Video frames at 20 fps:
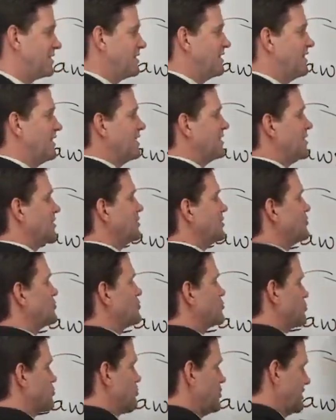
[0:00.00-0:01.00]
The
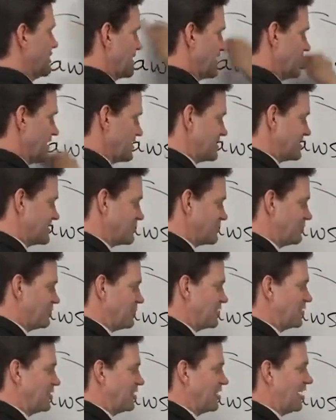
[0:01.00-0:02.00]
trick is to
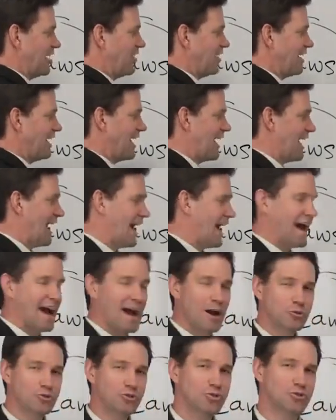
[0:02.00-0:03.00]
figure out,
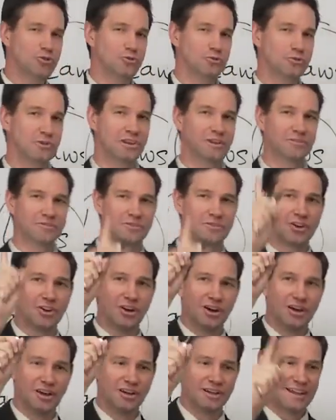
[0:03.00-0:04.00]
how do you love
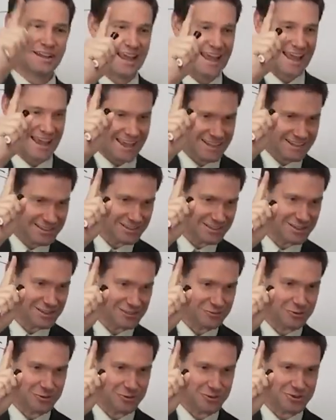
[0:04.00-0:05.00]
God and
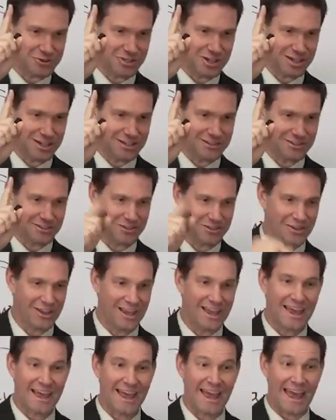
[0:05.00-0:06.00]
love your child
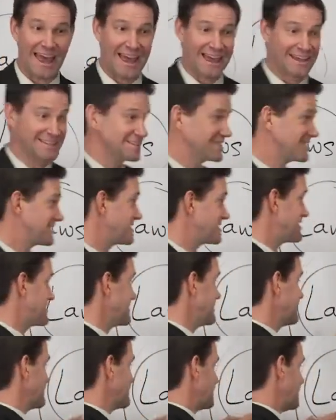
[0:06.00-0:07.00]
and
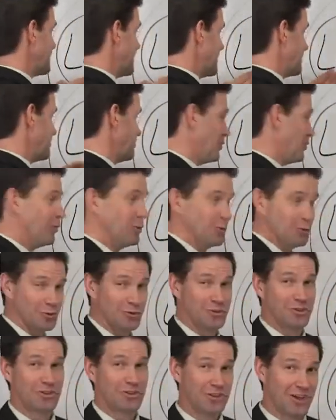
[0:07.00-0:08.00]
still
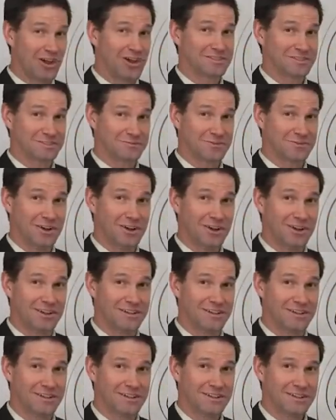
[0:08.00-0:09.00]
uphold the laws of
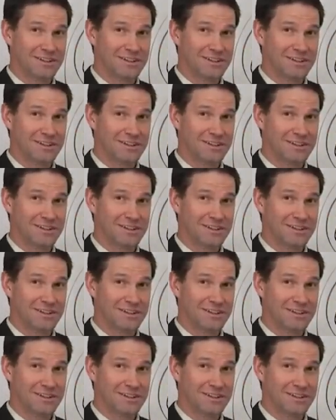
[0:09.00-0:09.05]
God?